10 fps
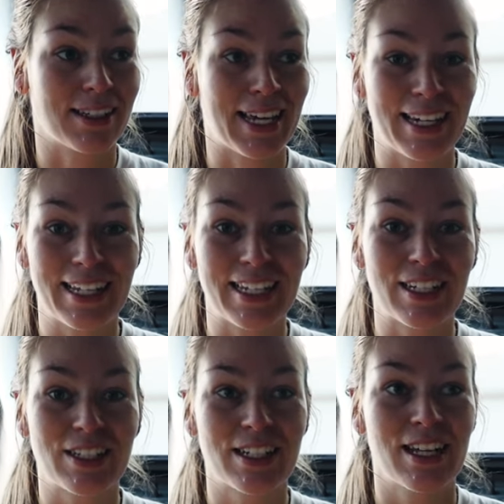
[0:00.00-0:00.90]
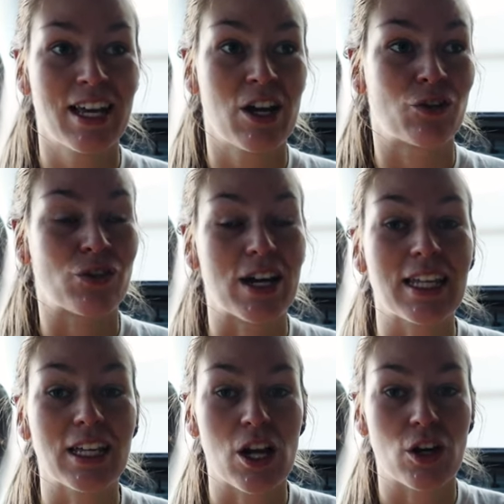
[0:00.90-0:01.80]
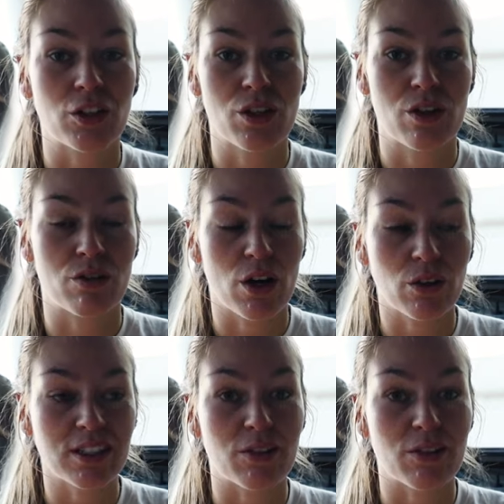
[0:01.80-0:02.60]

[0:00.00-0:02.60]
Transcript: getting it ready and onto the road.